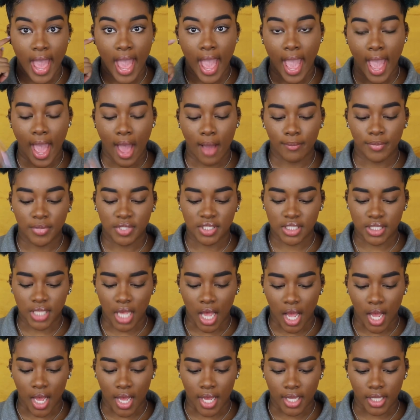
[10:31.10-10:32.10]

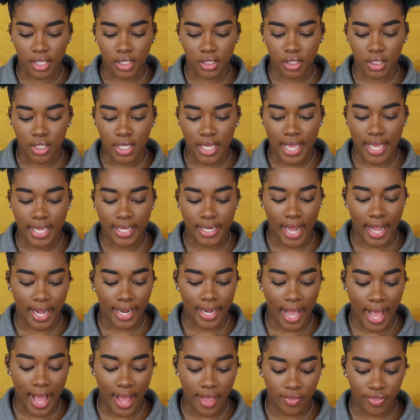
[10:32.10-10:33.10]
Amazon and
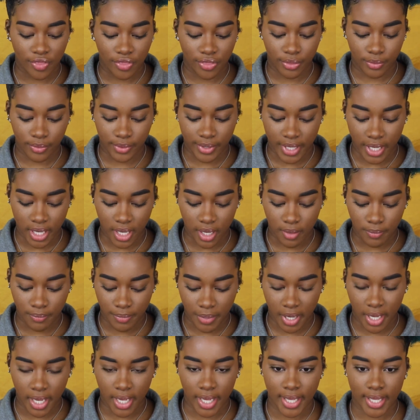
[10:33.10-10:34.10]
I got three
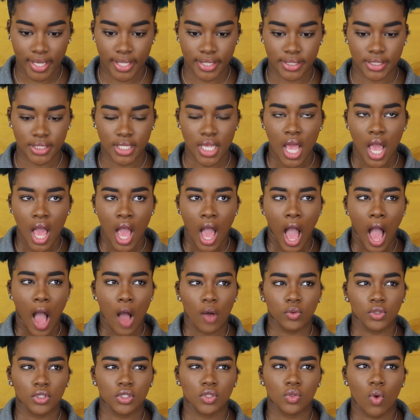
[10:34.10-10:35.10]
because
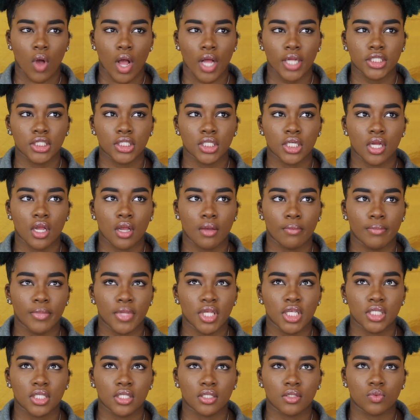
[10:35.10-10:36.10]
I was watching
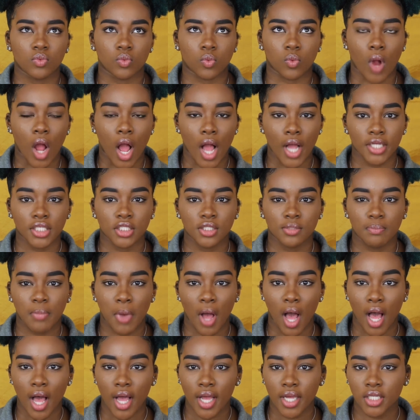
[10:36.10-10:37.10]
Miss Rosh
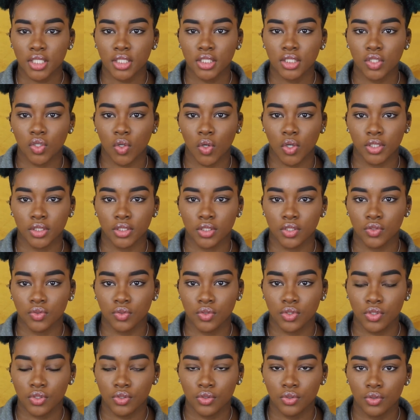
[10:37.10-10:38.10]
Posh on
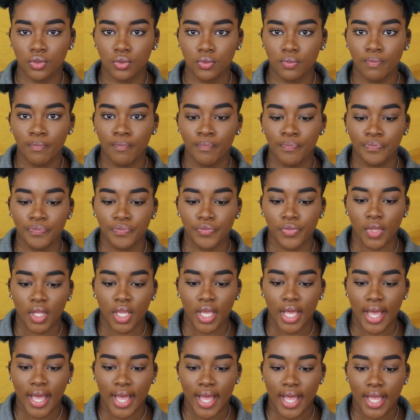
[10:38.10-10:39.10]
YouTube
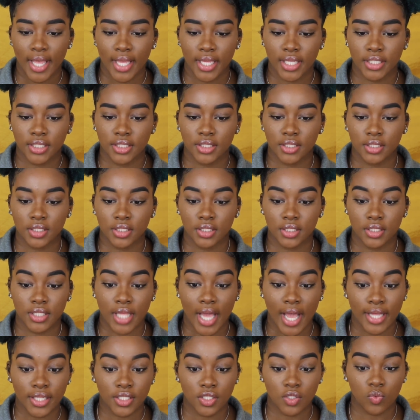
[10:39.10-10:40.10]
and
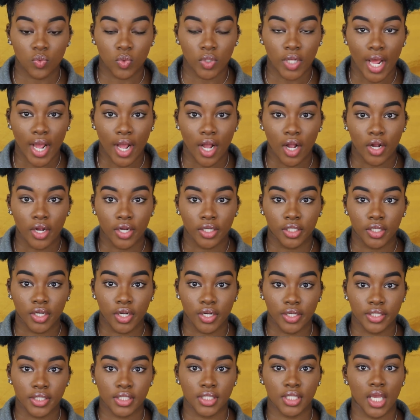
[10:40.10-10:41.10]
that's when I heard
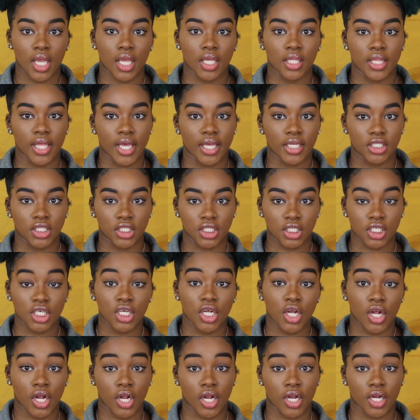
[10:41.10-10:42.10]
her say that
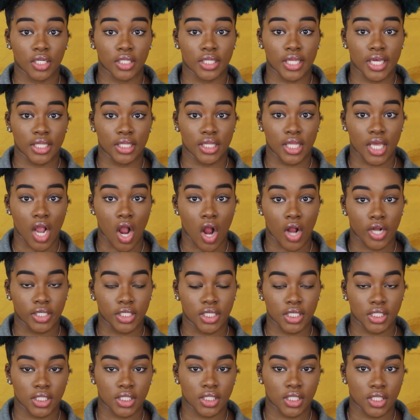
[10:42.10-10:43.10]
she heard that they are
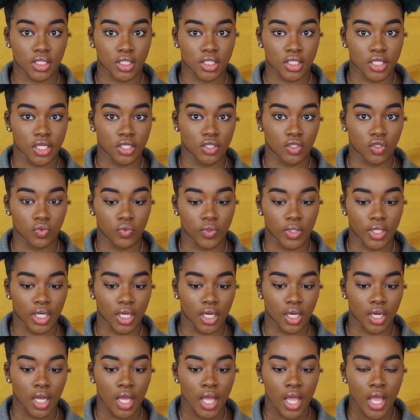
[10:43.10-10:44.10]

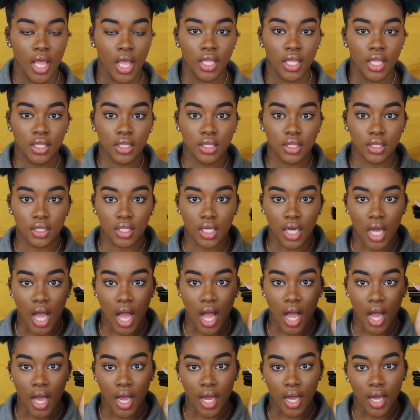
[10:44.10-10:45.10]
discontinuing the
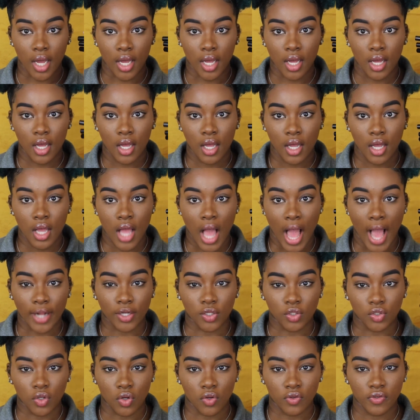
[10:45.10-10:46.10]
uh, I
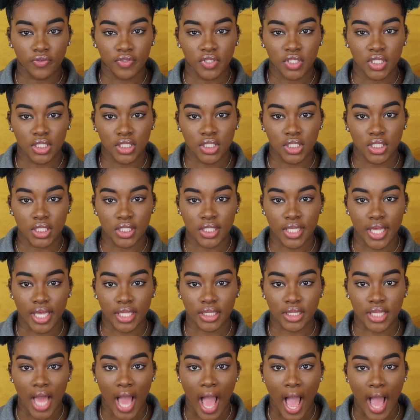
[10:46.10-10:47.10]
don't know if she just
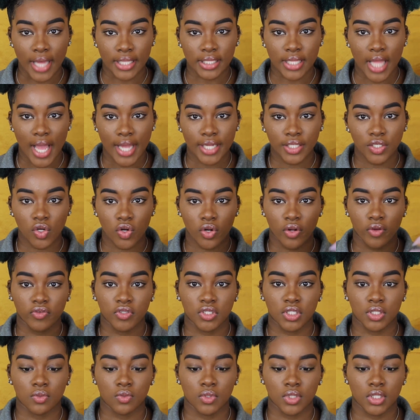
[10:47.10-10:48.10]
said the eyeliner or if
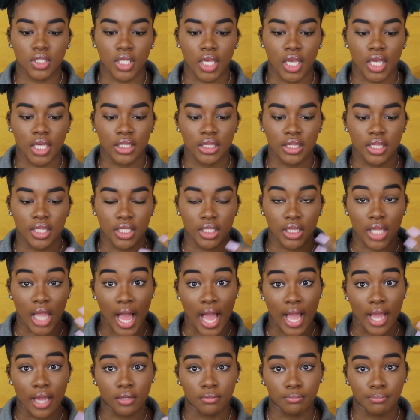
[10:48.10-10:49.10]
she was saying the
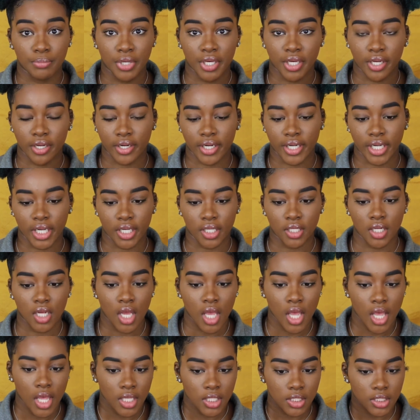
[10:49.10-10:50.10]
line period.
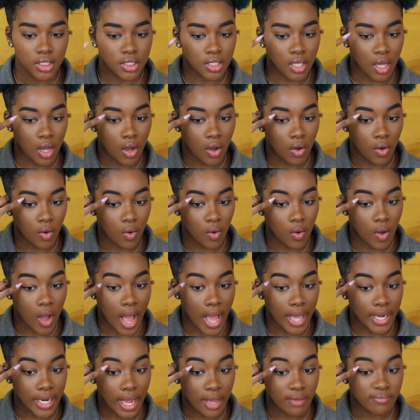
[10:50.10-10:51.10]
So
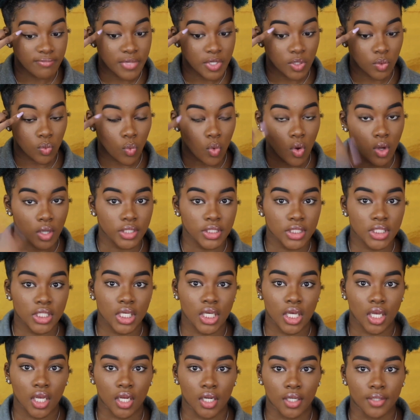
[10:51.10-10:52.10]
and I've been
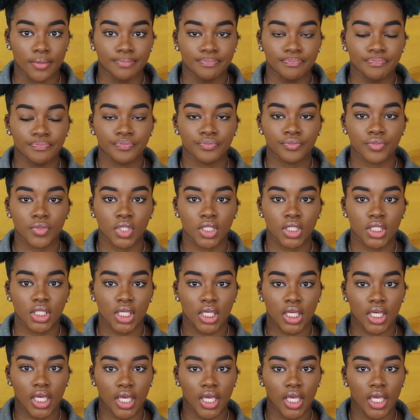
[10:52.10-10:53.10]
wanting
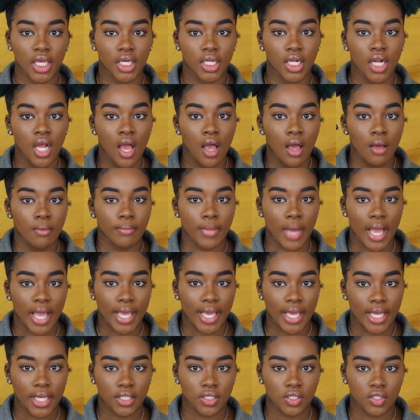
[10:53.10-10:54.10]
to get my
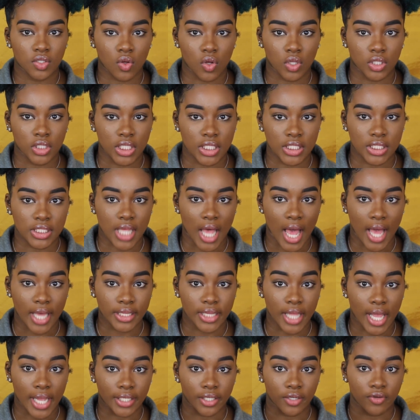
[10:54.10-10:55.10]
hands on this
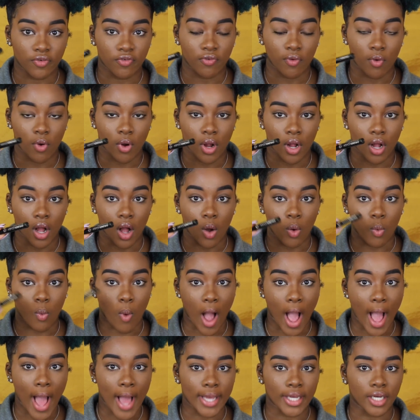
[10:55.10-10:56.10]
eyeliner for a
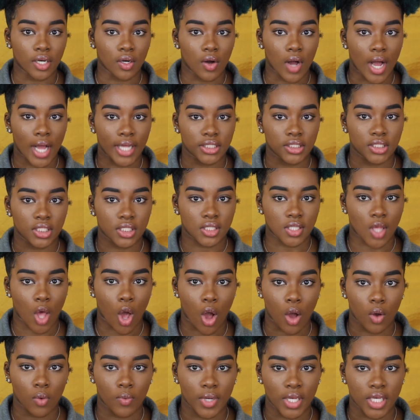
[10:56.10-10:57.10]
while I just
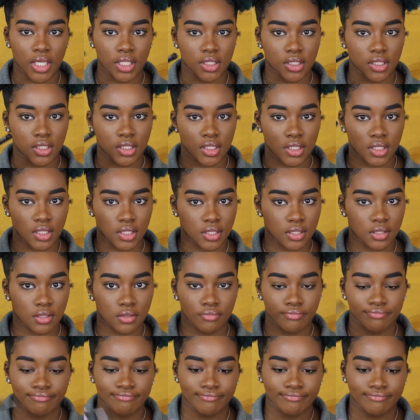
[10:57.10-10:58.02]
always just